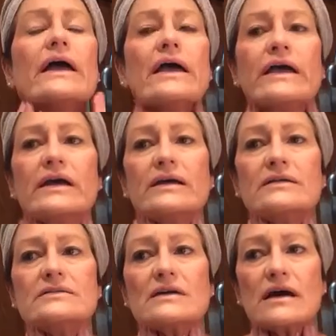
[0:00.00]

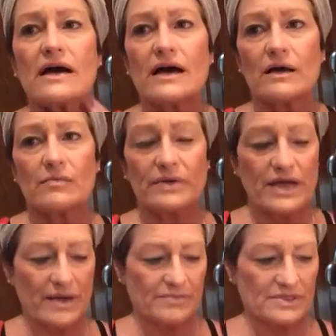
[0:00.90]
and I'll be
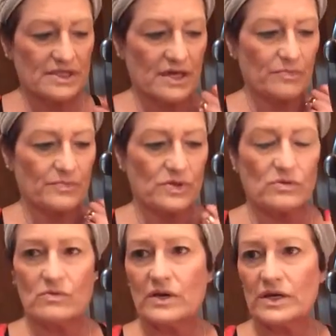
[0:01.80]
happy to help
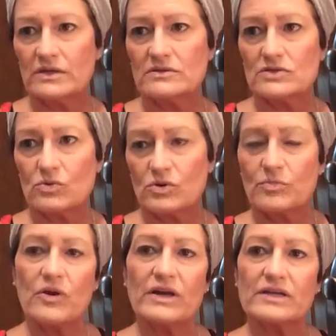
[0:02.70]
you and to order
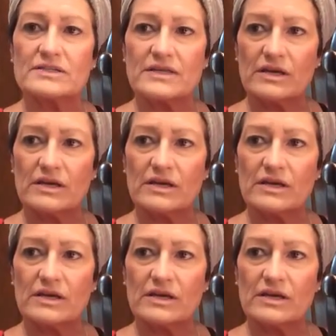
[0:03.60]
products.